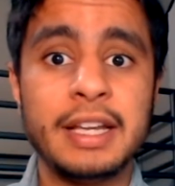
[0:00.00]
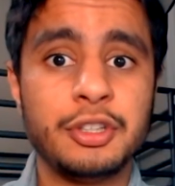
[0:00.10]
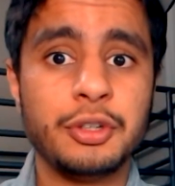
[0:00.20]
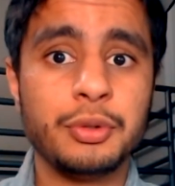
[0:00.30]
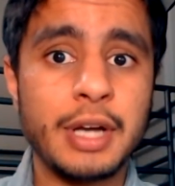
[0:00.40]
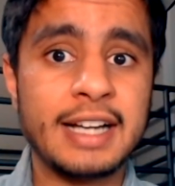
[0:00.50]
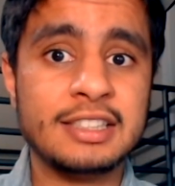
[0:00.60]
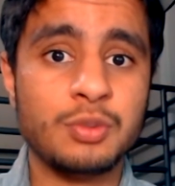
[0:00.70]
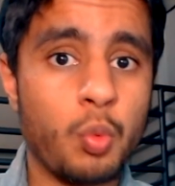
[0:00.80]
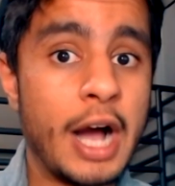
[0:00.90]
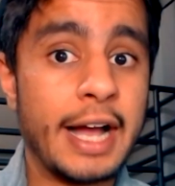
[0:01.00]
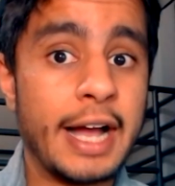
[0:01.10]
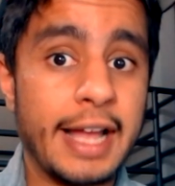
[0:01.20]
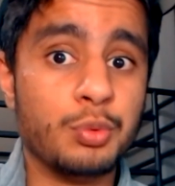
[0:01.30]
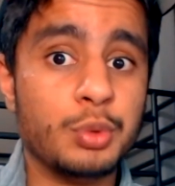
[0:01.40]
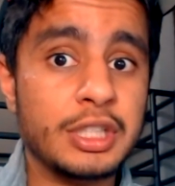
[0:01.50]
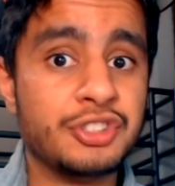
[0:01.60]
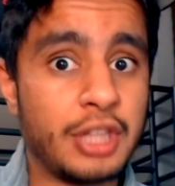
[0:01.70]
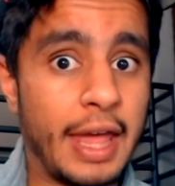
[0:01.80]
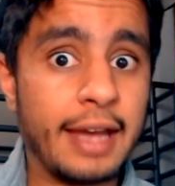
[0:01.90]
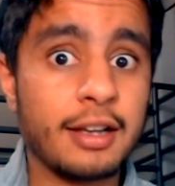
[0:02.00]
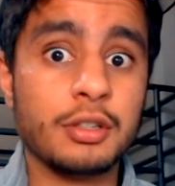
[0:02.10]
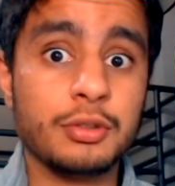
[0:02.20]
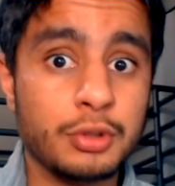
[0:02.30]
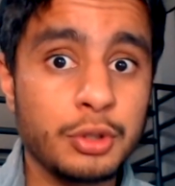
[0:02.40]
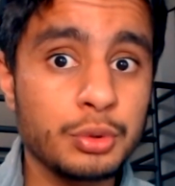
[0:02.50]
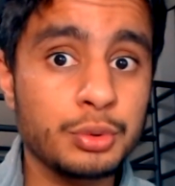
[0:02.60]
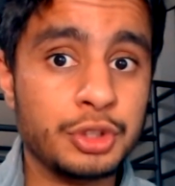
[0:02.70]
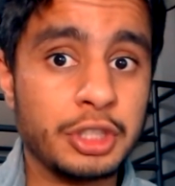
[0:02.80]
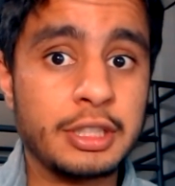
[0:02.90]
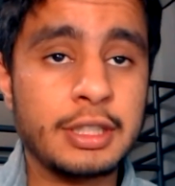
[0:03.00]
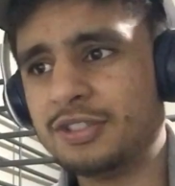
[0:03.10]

to you guys why I reached that conclusion.